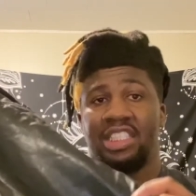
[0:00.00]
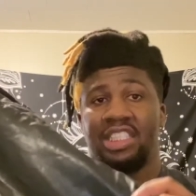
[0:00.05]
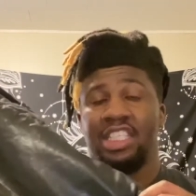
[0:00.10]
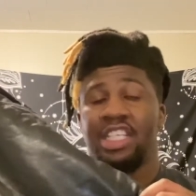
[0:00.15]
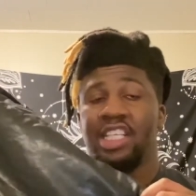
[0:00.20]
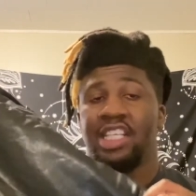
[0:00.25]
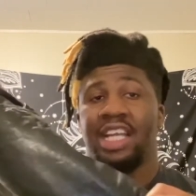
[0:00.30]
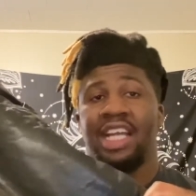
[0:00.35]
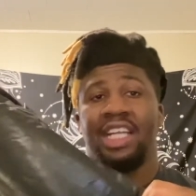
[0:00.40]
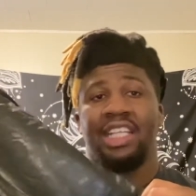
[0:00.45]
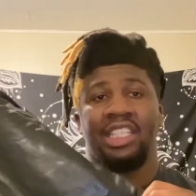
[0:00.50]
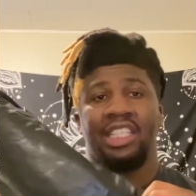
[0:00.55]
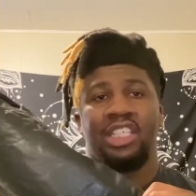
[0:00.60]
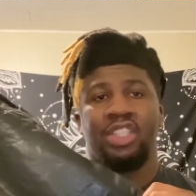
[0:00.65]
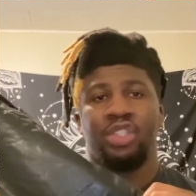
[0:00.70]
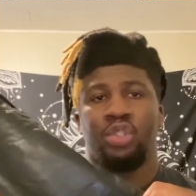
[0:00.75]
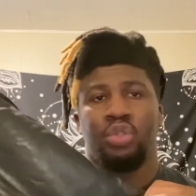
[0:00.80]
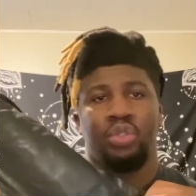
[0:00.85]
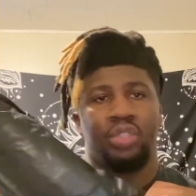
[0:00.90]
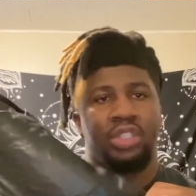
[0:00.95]
Shit like
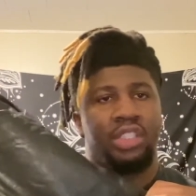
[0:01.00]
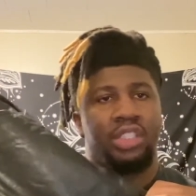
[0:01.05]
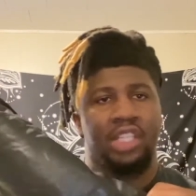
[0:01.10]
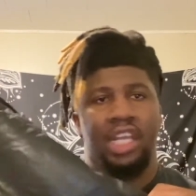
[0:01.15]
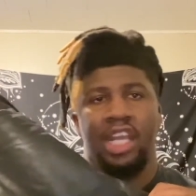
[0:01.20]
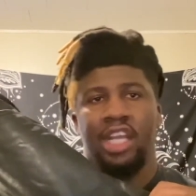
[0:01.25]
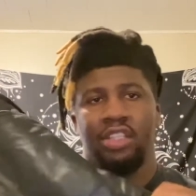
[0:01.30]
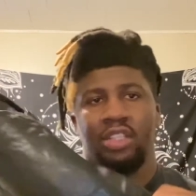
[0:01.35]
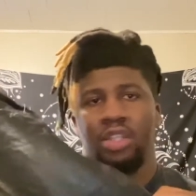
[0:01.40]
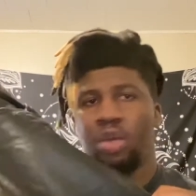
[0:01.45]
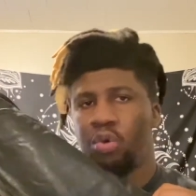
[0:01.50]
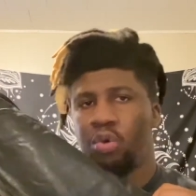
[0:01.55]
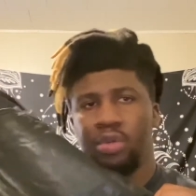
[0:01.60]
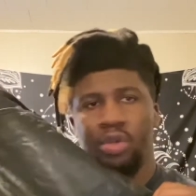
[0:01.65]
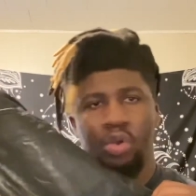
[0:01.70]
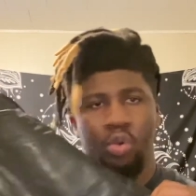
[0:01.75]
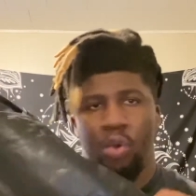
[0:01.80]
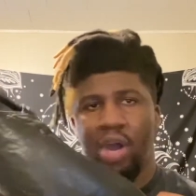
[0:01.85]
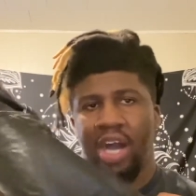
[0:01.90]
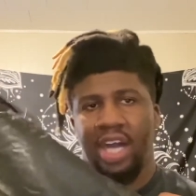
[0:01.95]
this, you just can't throw in a
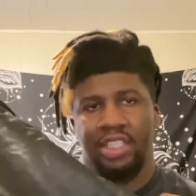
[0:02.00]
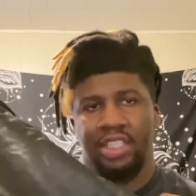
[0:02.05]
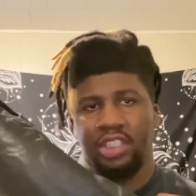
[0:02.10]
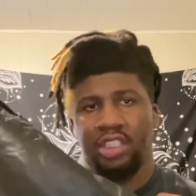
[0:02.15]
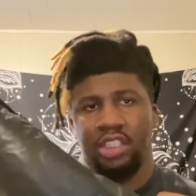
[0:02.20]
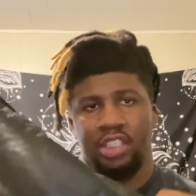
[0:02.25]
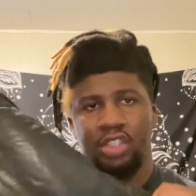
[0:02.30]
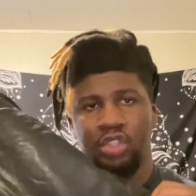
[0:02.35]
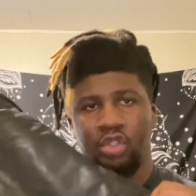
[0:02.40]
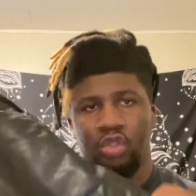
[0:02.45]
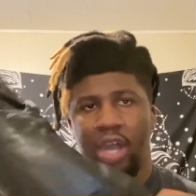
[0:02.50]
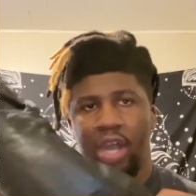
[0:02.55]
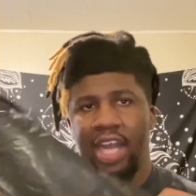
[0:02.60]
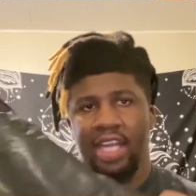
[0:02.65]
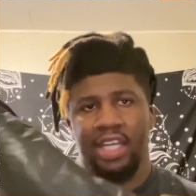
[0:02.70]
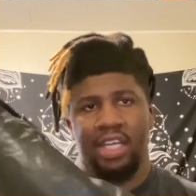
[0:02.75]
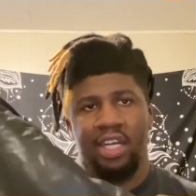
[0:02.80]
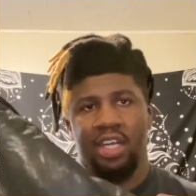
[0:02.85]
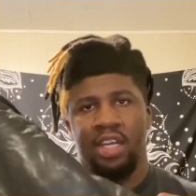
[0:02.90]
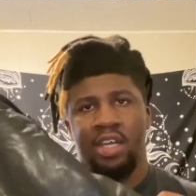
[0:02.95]
washer and
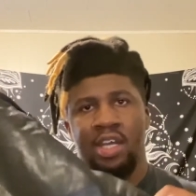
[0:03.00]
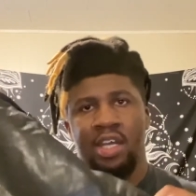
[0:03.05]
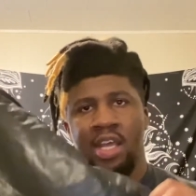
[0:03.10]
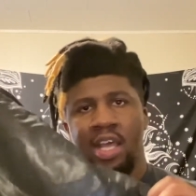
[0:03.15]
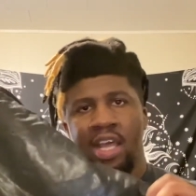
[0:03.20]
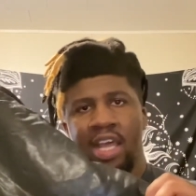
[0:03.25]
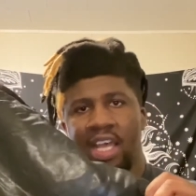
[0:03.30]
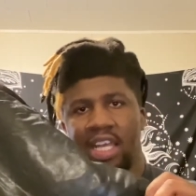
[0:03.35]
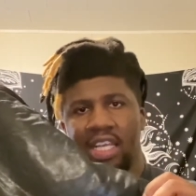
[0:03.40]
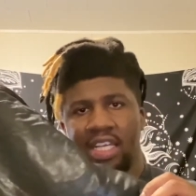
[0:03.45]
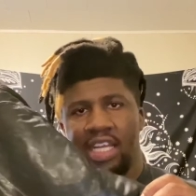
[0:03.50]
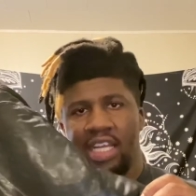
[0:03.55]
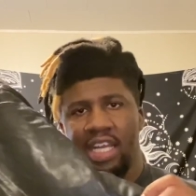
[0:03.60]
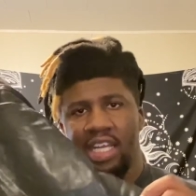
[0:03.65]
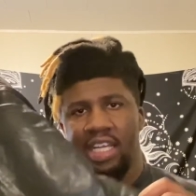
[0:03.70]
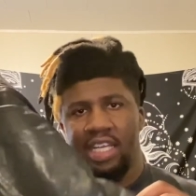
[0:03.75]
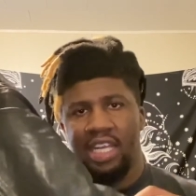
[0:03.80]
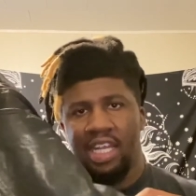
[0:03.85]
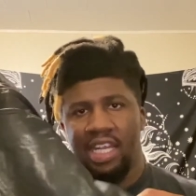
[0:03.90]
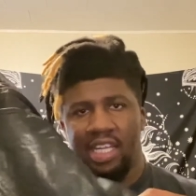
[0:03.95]
dryer and
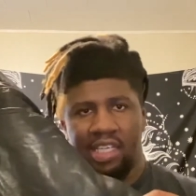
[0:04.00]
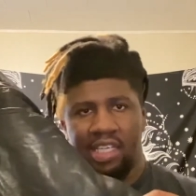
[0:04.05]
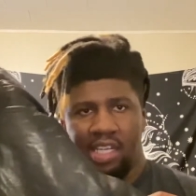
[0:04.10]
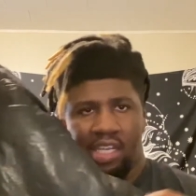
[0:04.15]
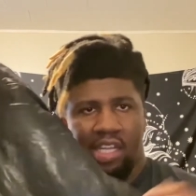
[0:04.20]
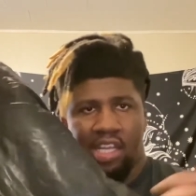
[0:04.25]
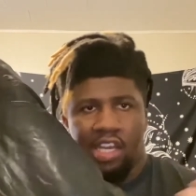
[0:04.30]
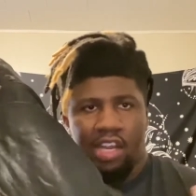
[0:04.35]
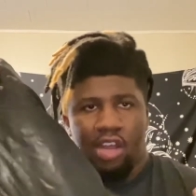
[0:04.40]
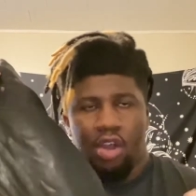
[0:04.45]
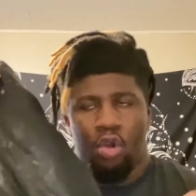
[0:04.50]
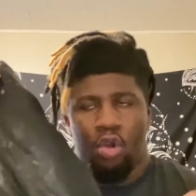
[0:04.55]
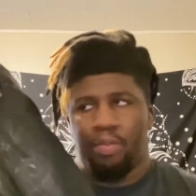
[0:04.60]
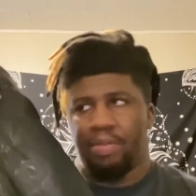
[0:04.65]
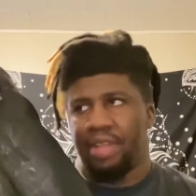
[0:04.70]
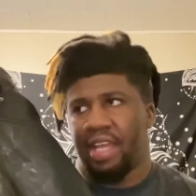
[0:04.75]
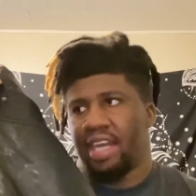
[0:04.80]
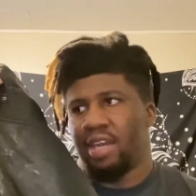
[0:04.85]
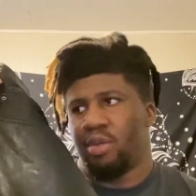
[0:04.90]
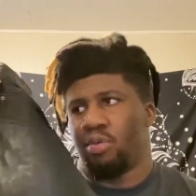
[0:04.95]
and, and, and hope
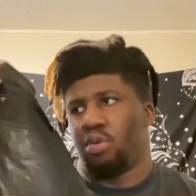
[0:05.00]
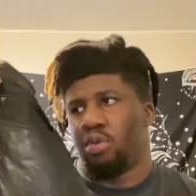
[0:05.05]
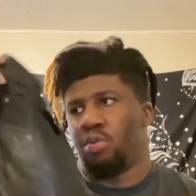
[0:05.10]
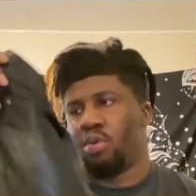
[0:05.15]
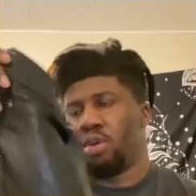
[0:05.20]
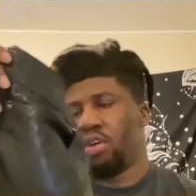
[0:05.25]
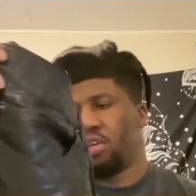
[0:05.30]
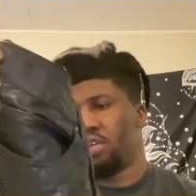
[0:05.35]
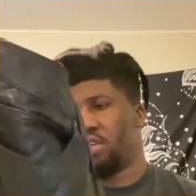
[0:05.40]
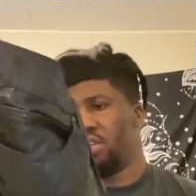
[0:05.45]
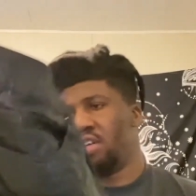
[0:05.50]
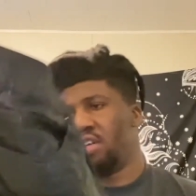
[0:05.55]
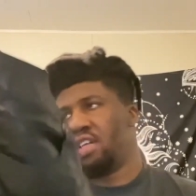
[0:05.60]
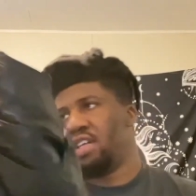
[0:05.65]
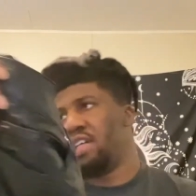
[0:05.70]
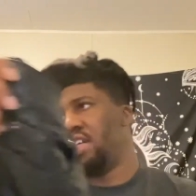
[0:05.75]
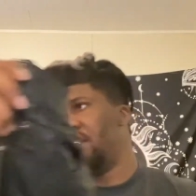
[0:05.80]
that it will work, all right?